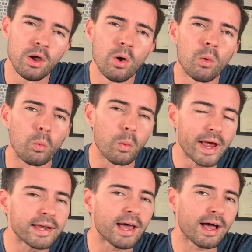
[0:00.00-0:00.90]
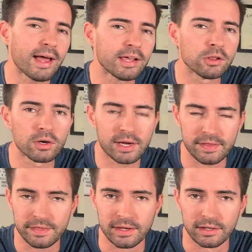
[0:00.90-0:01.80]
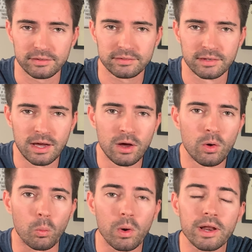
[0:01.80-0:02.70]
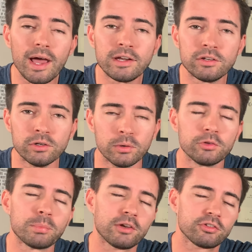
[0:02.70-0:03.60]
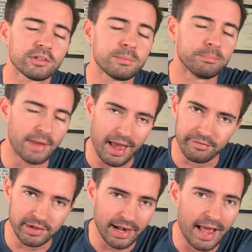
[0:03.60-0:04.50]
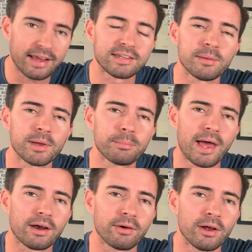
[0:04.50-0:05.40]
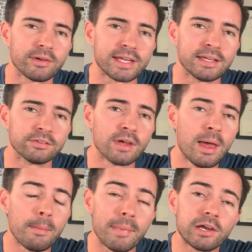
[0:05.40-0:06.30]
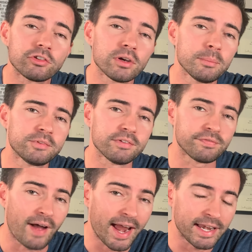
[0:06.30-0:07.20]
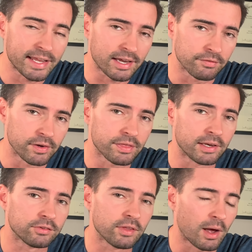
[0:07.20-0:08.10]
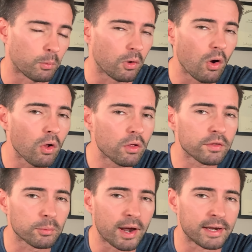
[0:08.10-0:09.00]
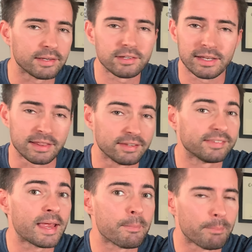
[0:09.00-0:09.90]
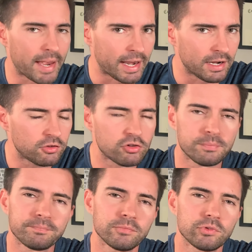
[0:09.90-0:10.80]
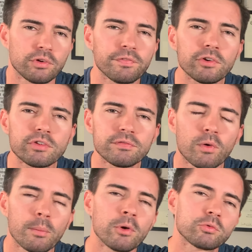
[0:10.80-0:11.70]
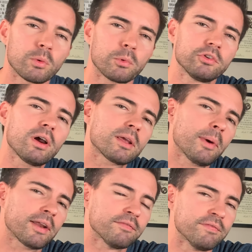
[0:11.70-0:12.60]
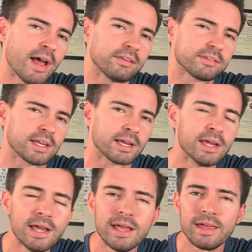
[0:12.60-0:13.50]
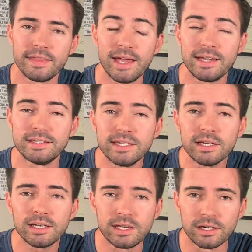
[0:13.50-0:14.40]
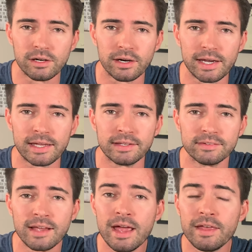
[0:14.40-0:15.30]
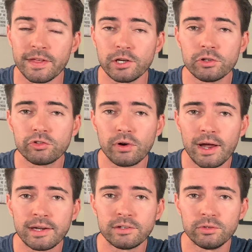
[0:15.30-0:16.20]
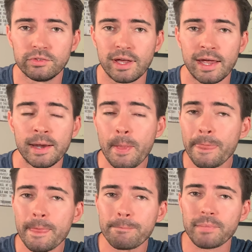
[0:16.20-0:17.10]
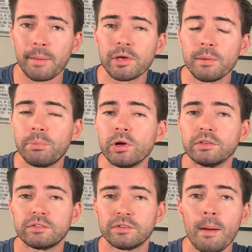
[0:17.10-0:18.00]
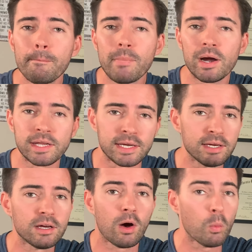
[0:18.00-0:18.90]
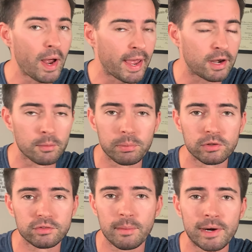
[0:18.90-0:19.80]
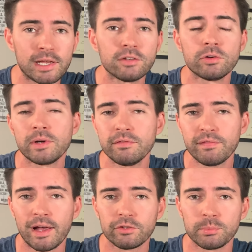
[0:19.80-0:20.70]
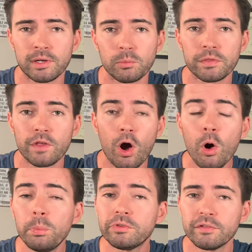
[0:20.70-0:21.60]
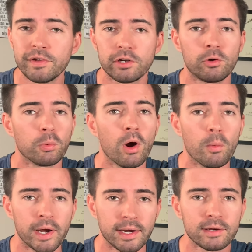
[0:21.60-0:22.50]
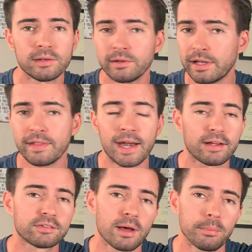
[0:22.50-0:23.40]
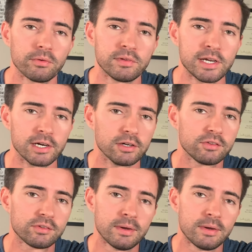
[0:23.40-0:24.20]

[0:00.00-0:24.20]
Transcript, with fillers: When I look at this, what I do, especially having an academic background, is make sure I'm defining everything so that we're all on the right and the same page. So first and foremost, when we're talking about investing, the idea here is that you're trying to say, I'm going to put some money away or put some money into an investment with the hopes of it growing in the next couple of years,